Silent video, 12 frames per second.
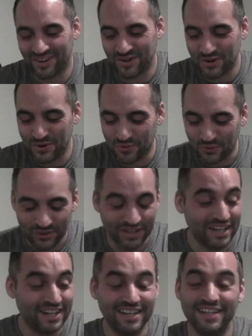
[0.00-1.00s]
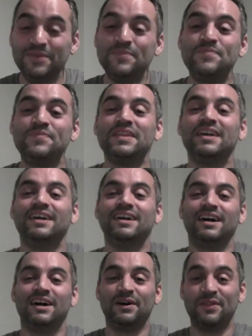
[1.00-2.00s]
uncoordinated
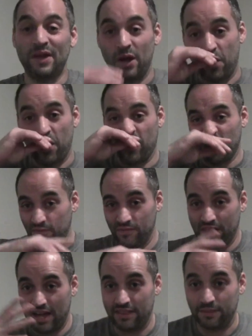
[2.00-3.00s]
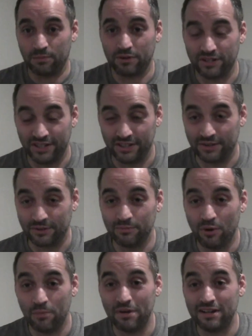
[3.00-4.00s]
they are at the particular
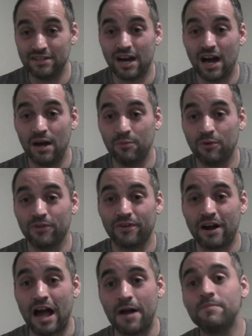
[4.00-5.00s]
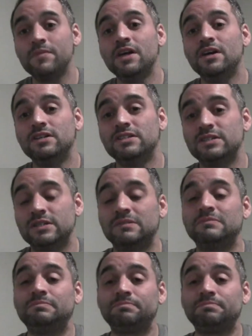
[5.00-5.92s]
moment in time where they're at. So